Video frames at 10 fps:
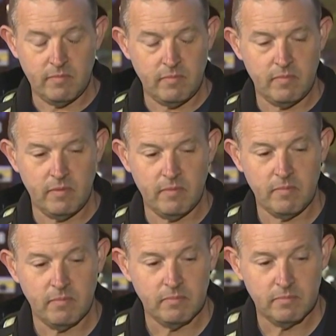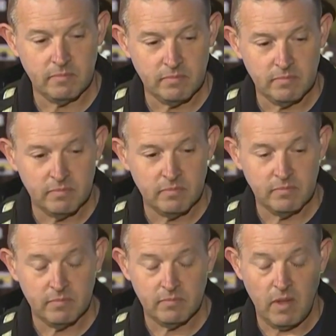can we presume they're doing well?
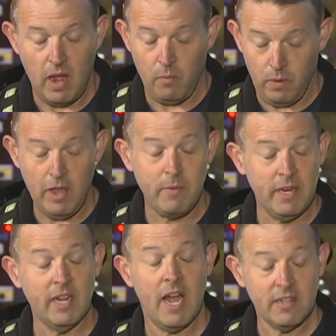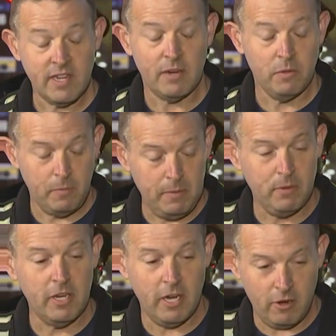We have been in contact with the people
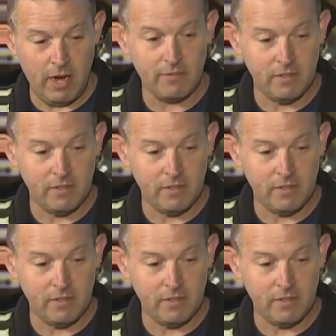in the aircraft.